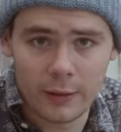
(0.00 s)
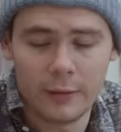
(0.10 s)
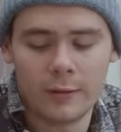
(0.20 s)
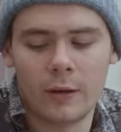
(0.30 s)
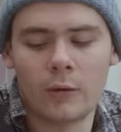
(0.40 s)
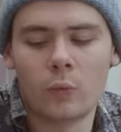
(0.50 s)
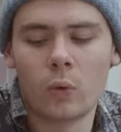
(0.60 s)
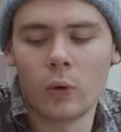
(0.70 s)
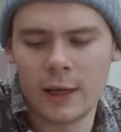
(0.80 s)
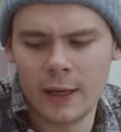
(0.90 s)
And so
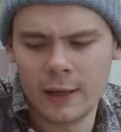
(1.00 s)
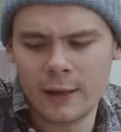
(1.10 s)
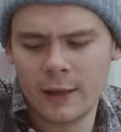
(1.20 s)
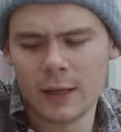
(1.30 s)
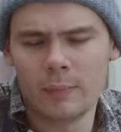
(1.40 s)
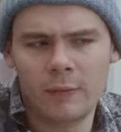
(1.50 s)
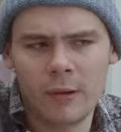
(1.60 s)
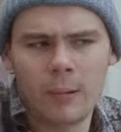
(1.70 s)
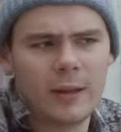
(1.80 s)
walking can be very